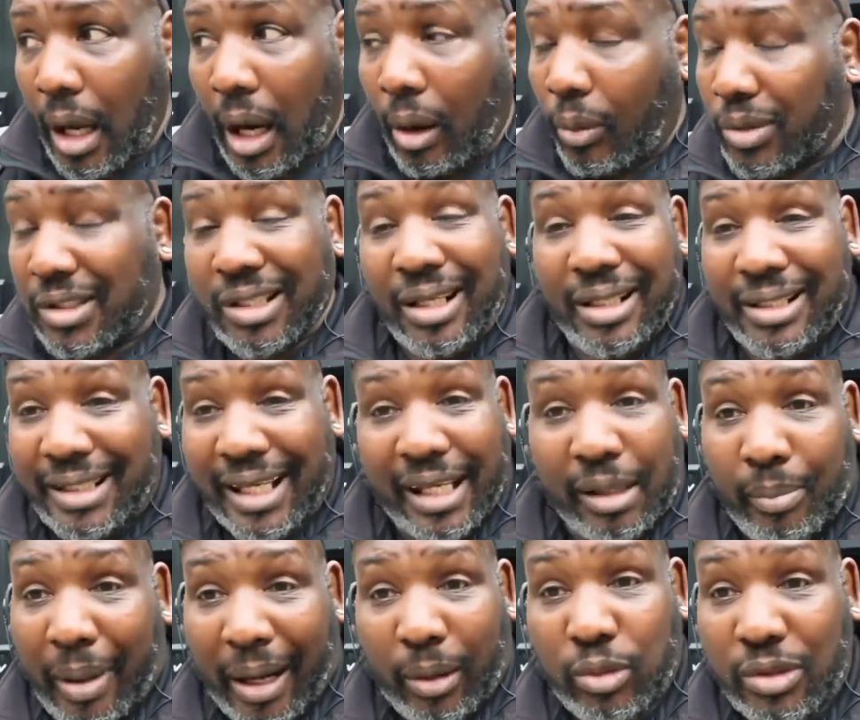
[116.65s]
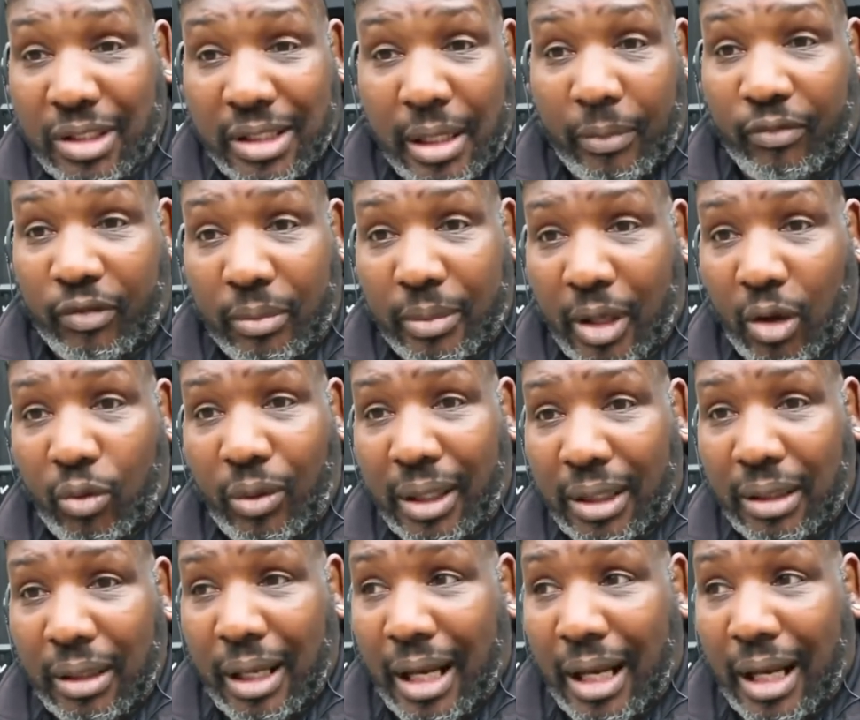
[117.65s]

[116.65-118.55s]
I wasn't going to take a backward step from no one.